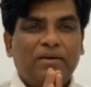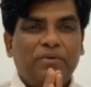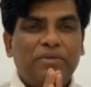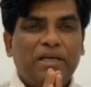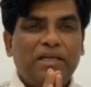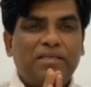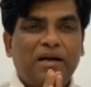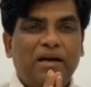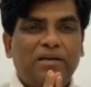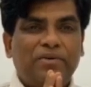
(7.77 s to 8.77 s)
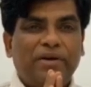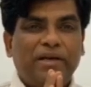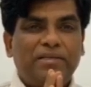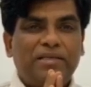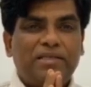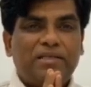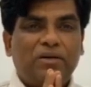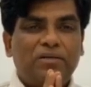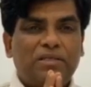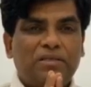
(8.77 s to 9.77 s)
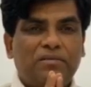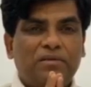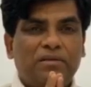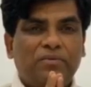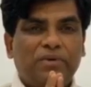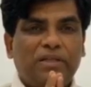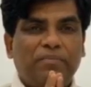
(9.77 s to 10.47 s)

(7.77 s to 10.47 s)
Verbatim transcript: We shall start today's discourse with a